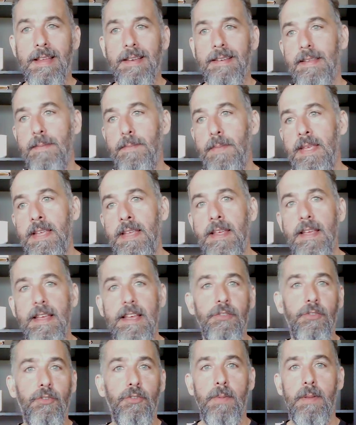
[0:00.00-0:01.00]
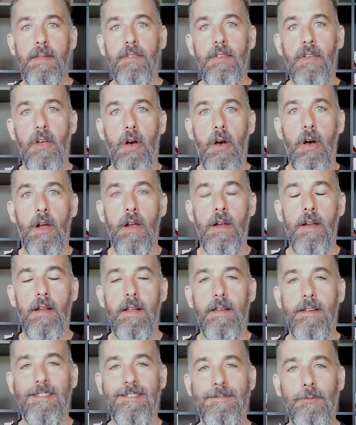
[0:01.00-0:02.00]
To me, instruments are
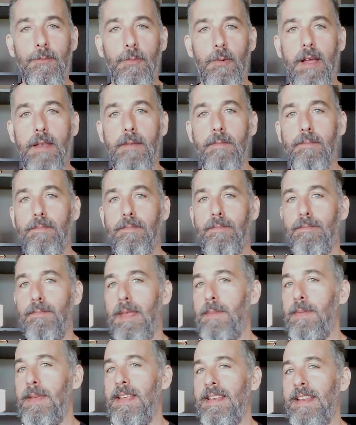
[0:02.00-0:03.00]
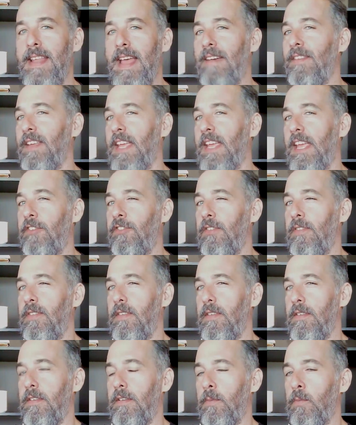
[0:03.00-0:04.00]
what maybe navigation
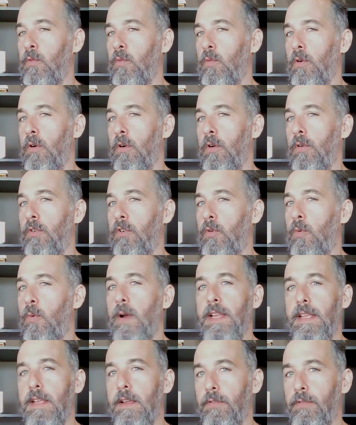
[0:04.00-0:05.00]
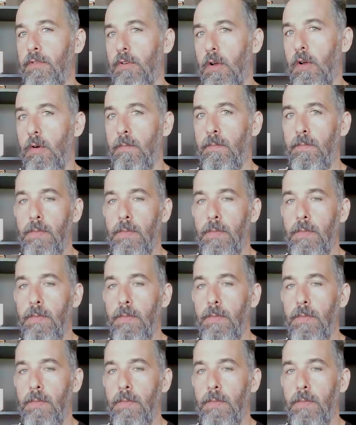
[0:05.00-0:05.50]
systems were twenty years ago